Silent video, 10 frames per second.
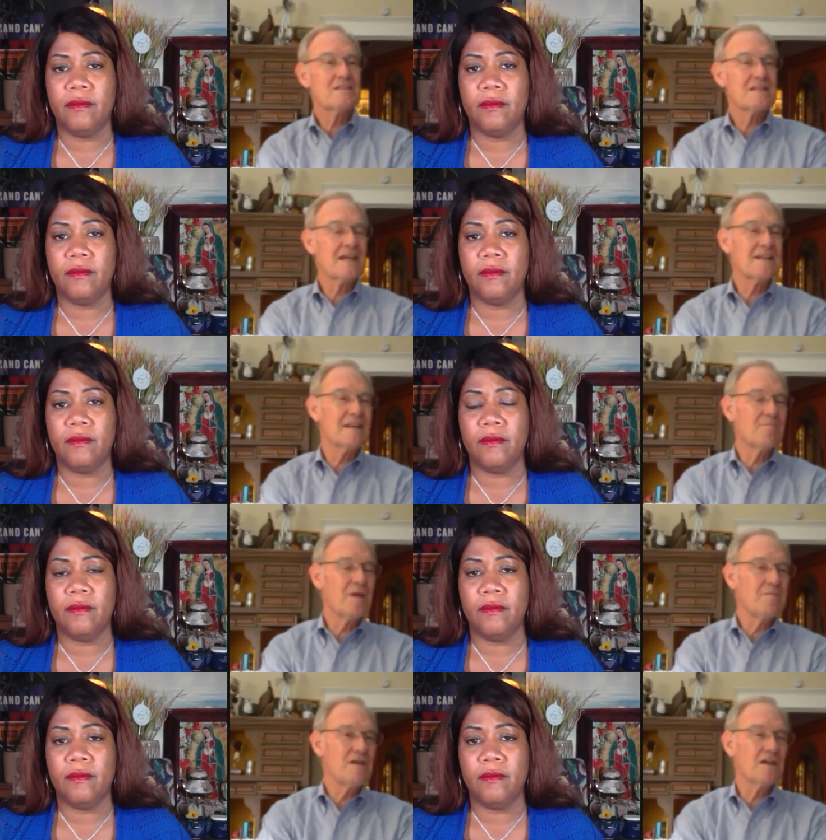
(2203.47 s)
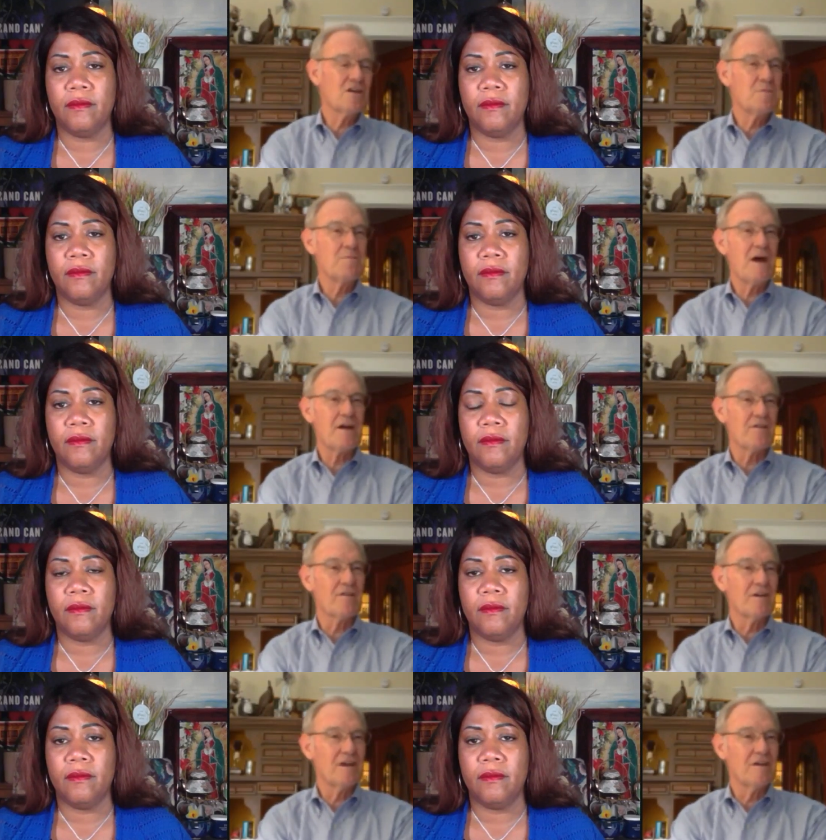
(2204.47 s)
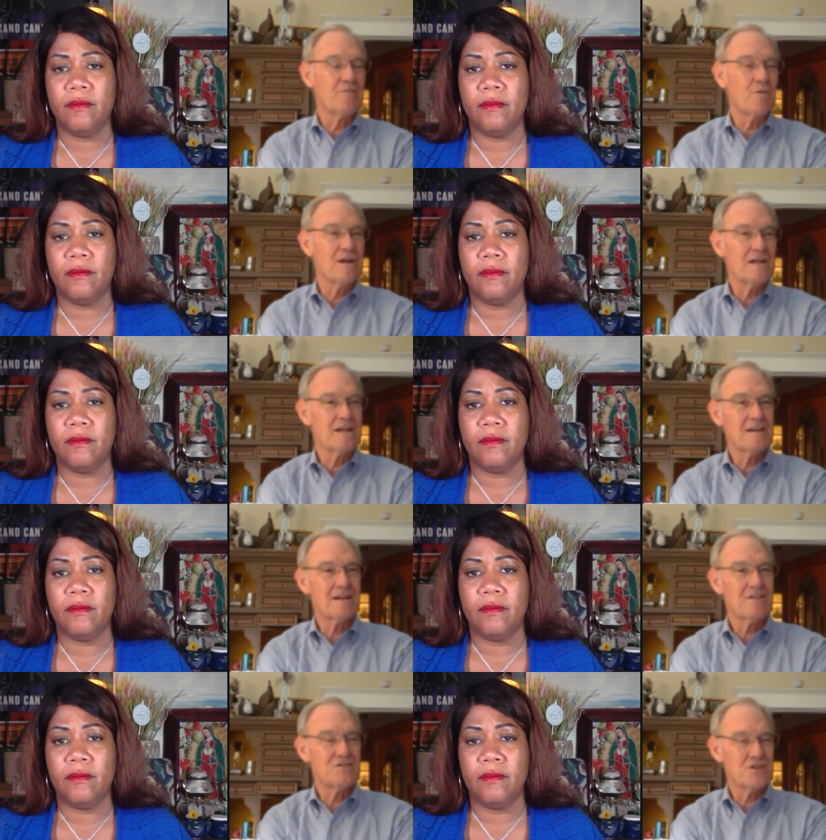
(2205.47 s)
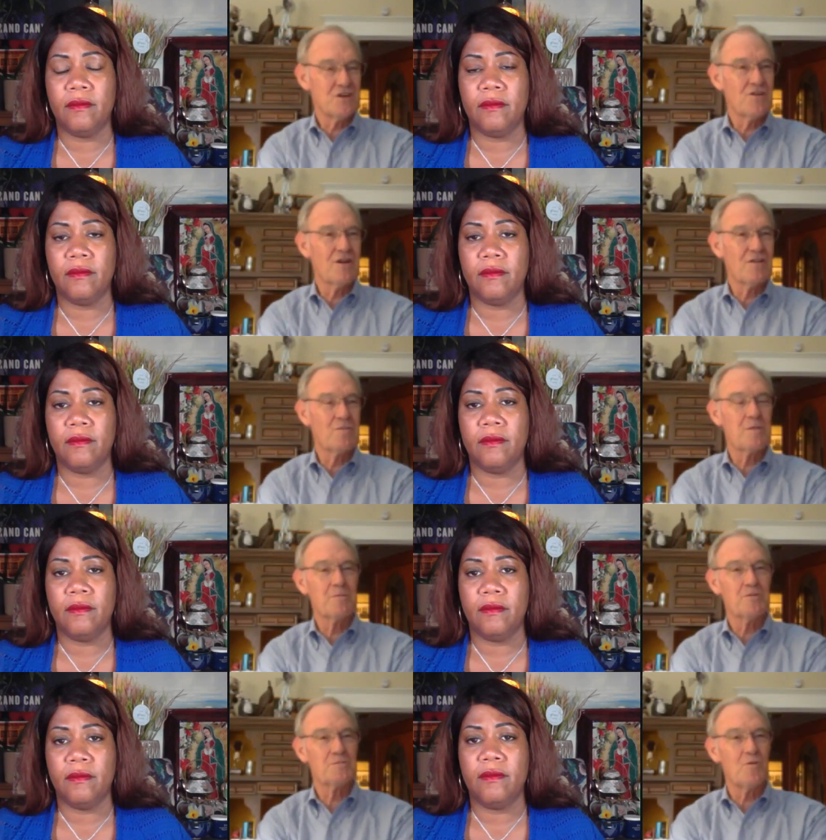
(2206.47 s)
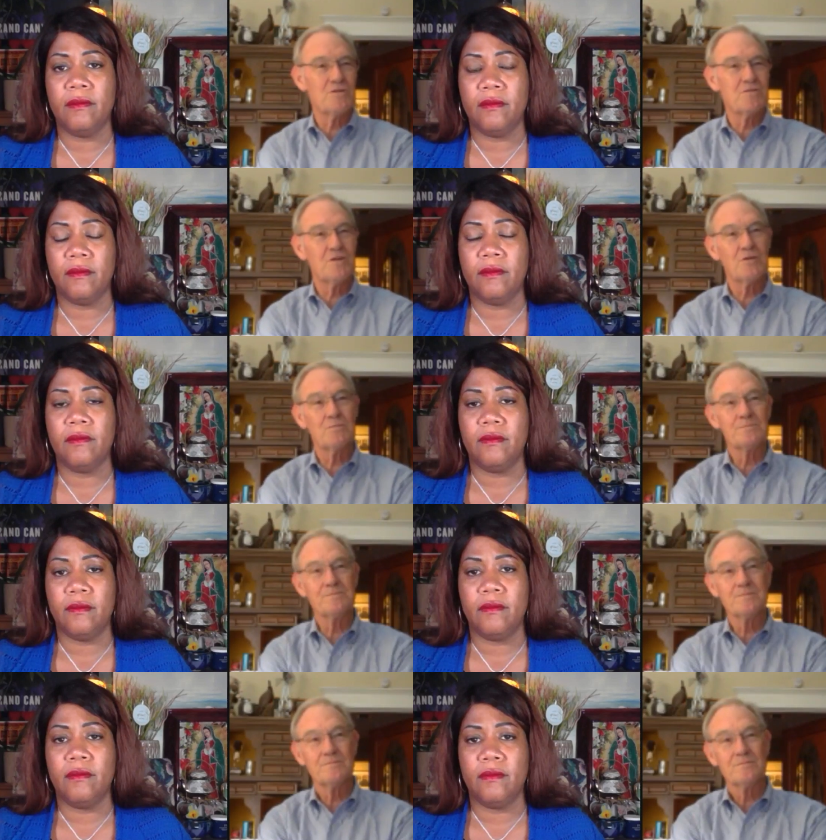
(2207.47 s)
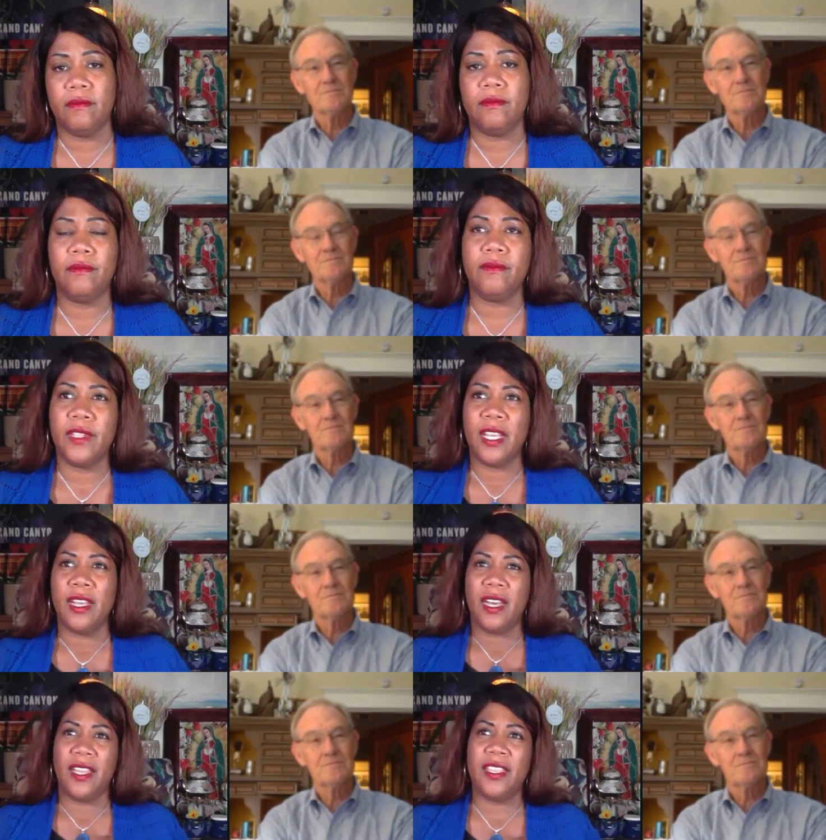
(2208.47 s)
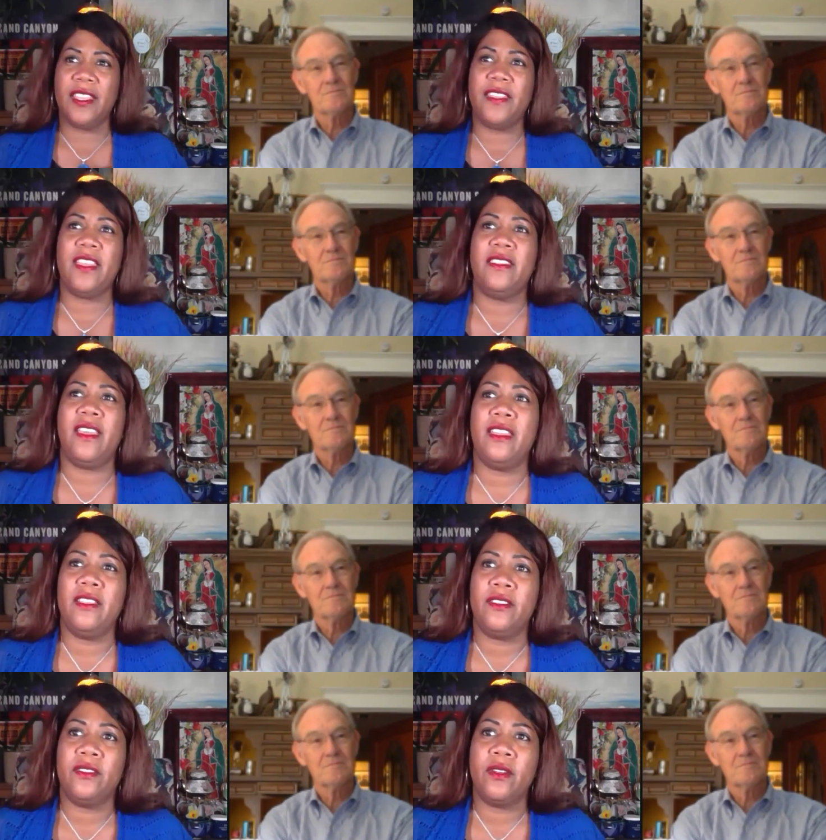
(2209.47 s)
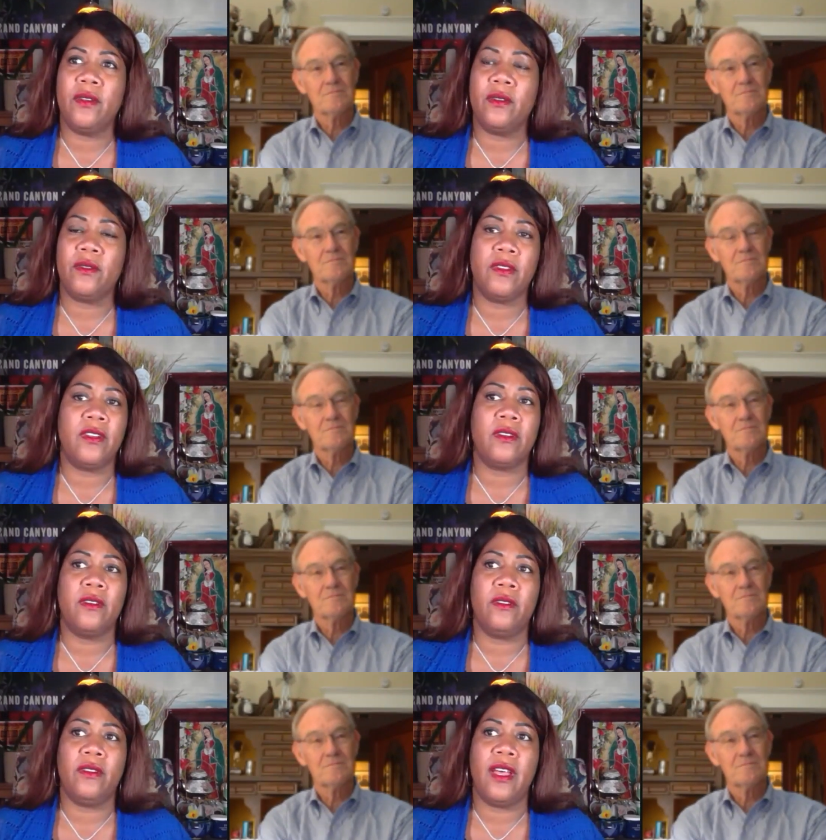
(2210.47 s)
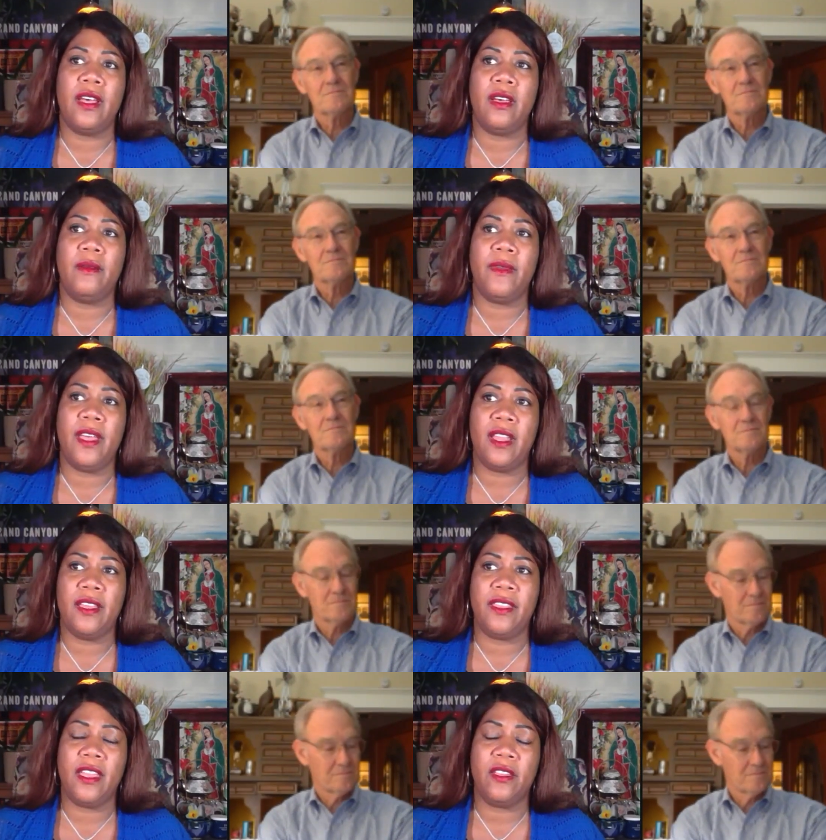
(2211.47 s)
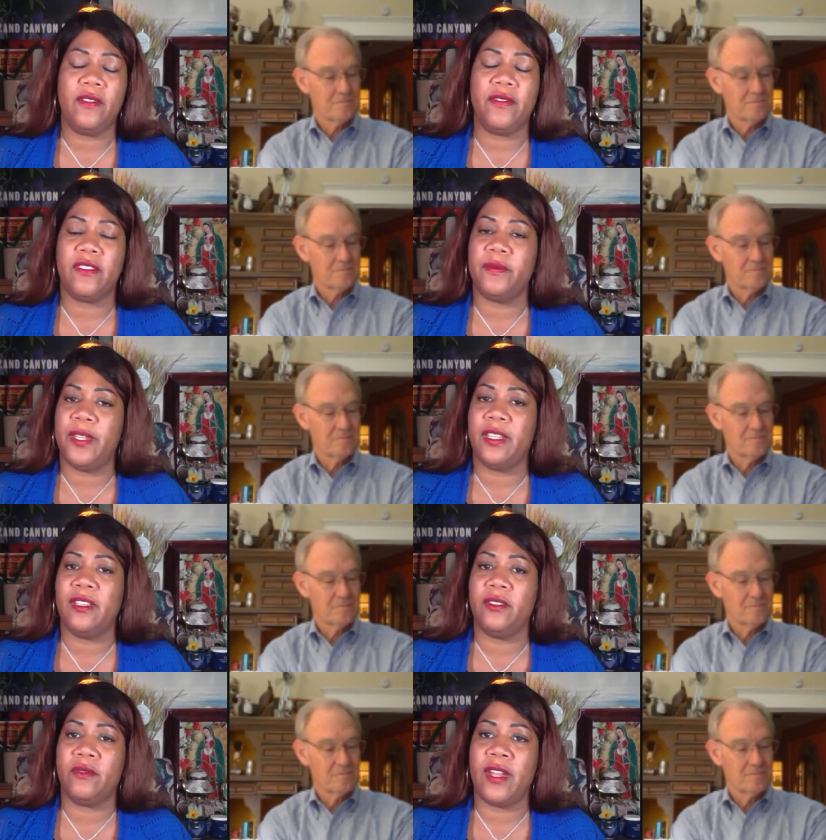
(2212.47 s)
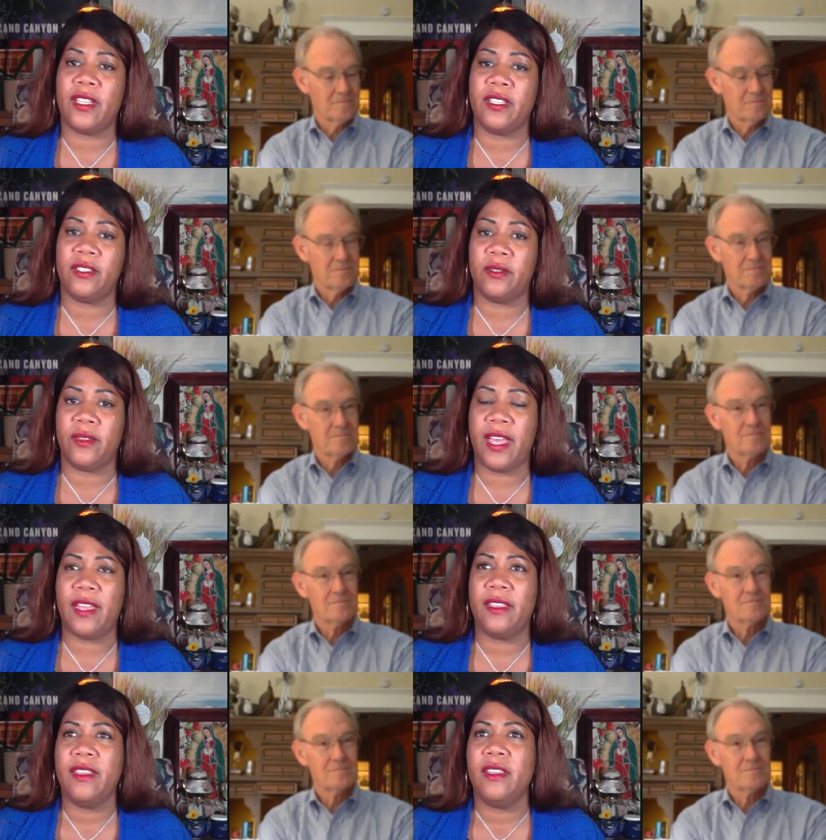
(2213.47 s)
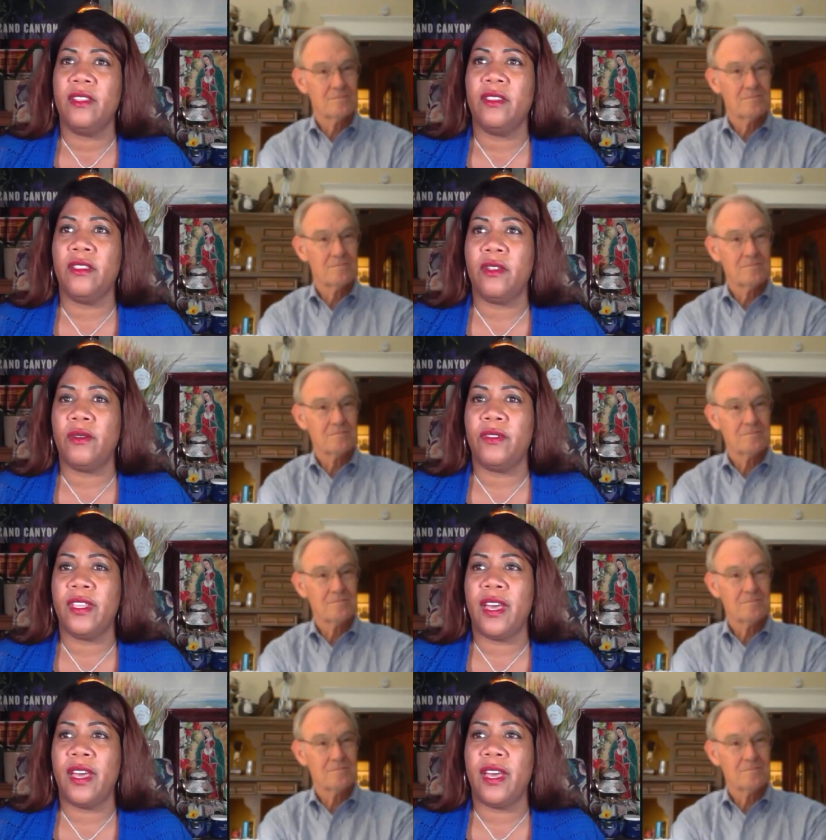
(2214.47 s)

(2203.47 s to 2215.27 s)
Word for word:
Speaker 1: say that maybe it could be better if we consider other people's points of view.
Speaker 2: I think that that, that is so critical, um, and I thank you for speaking directly to that. You know, the